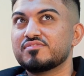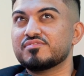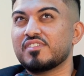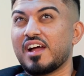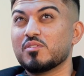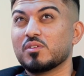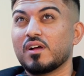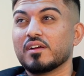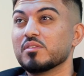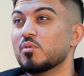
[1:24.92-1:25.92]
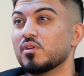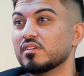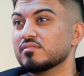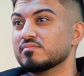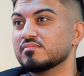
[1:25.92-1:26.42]
5 o'clock in the morning.
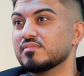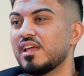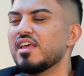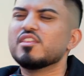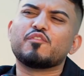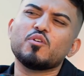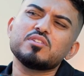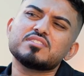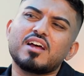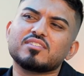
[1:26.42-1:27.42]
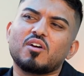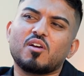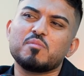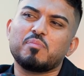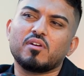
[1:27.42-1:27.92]
The food's not the
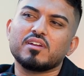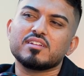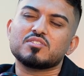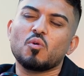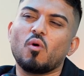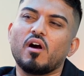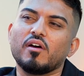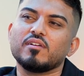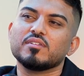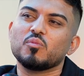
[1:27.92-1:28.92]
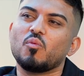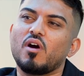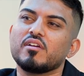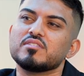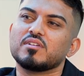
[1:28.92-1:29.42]
hard part. It's the water. The
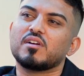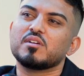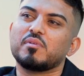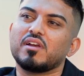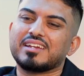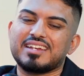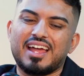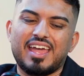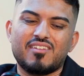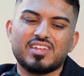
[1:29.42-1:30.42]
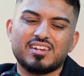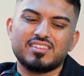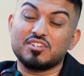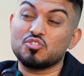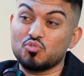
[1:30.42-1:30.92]
water's the hard part. Like not having
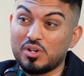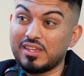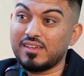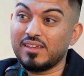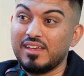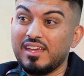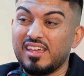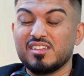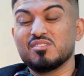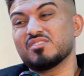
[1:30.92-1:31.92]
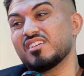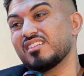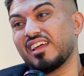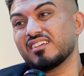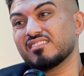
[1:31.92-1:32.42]
anything to drink, and you get
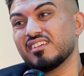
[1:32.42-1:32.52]
like